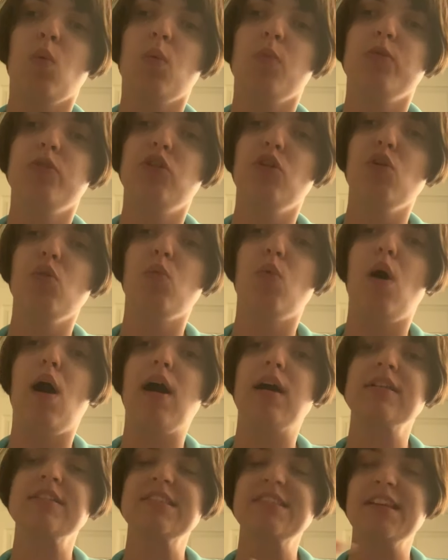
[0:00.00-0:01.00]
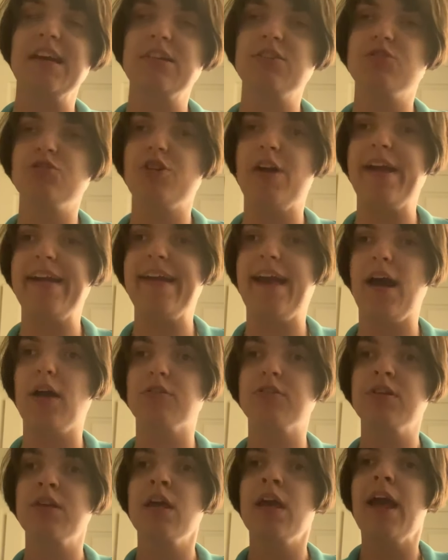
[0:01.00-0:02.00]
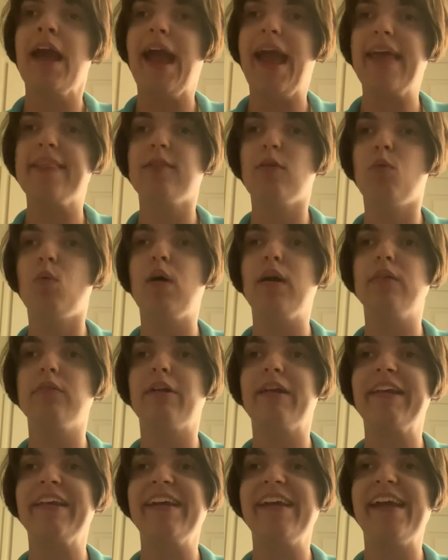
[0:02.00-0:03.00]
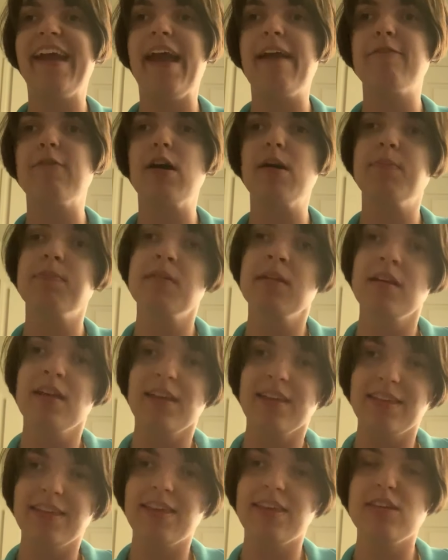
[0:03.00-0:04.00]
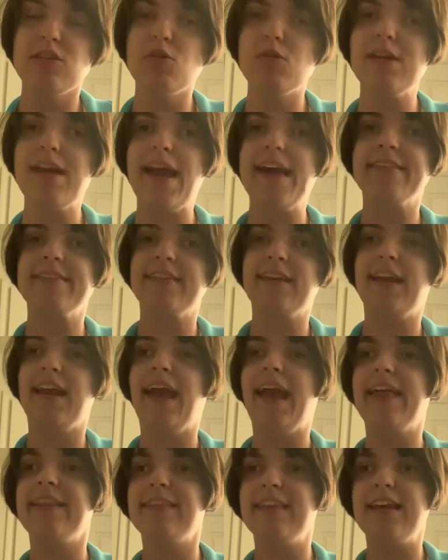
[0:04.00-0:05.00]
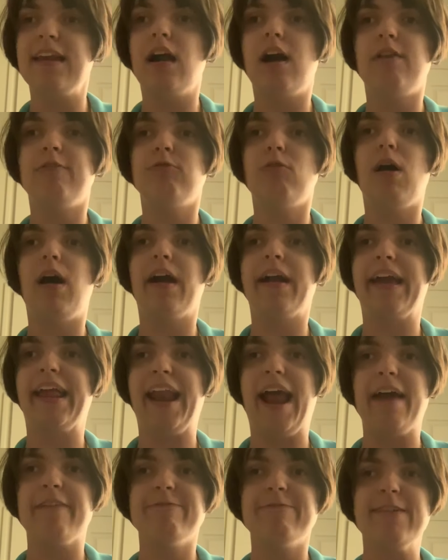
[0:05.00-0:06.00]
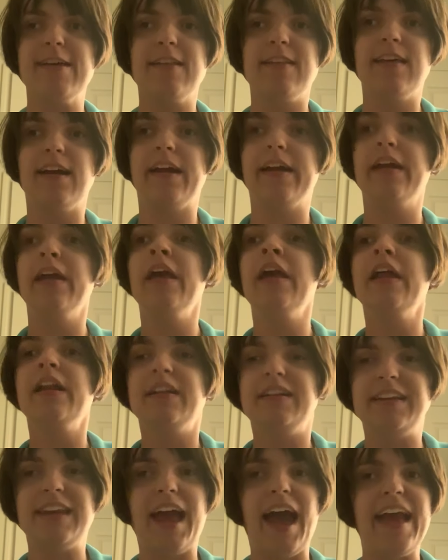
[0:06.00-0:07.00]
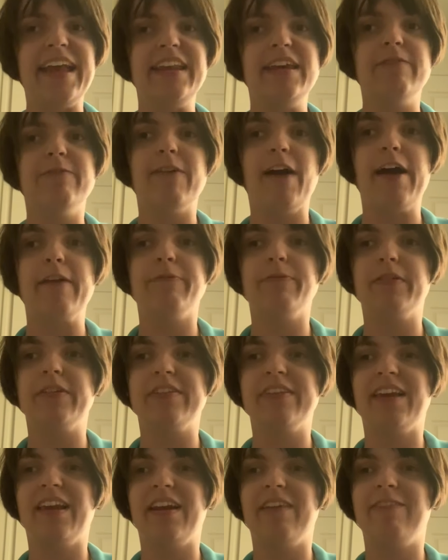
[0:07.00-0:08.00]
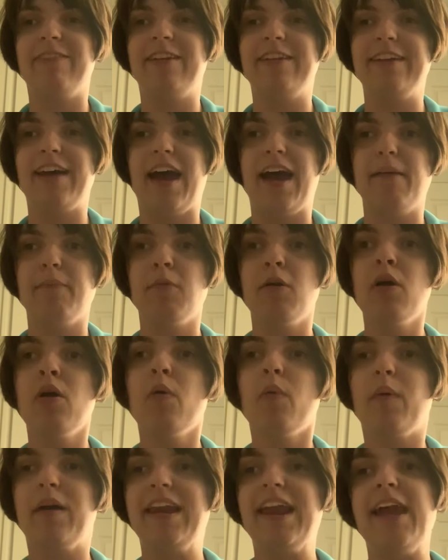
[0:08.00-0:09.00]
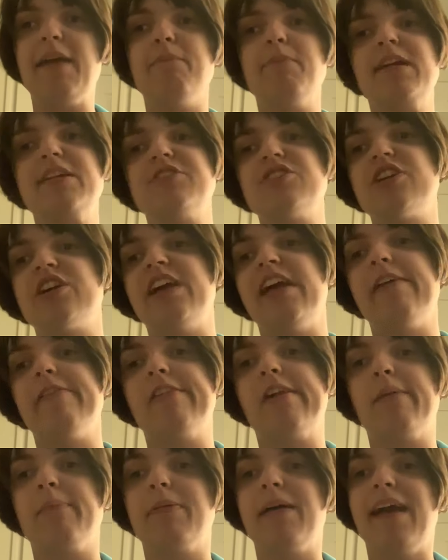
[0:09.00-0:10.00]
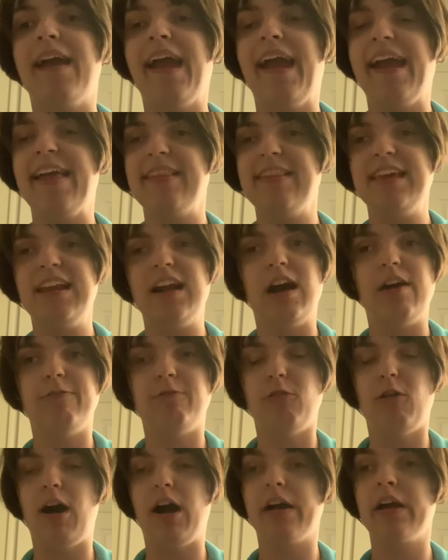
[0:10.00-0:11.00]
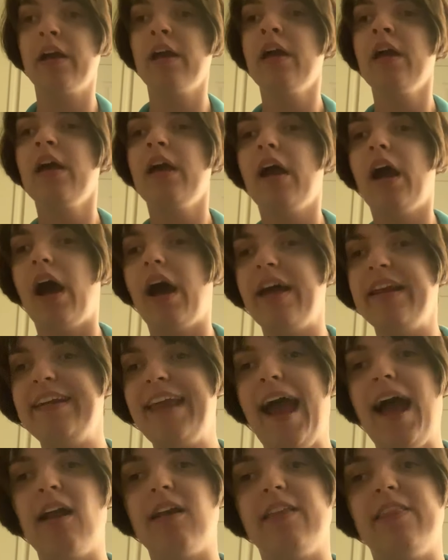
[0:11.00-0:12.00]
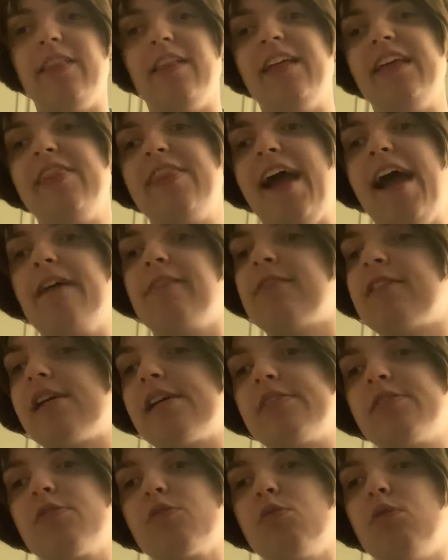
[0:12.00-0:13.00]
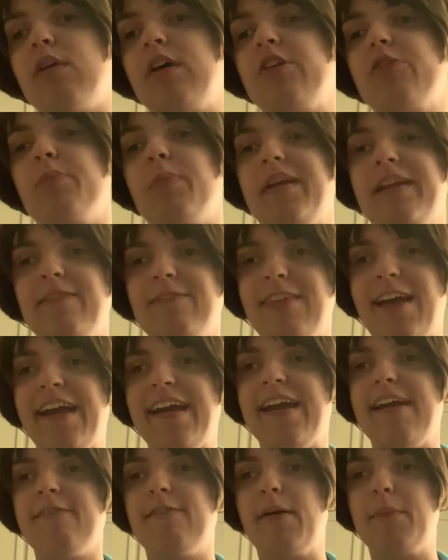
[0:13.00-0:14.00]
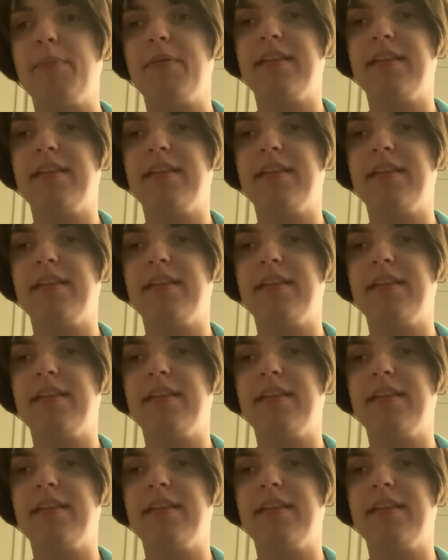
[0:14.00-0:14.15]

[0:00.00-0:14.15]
two walks, six strikeouts, and the one run he gave up, you guessed it, a leadoff walk. And I feel like 95% of the time when a pitcher gives up a leadoff walk, undoubtedly that run scores. But if they give up a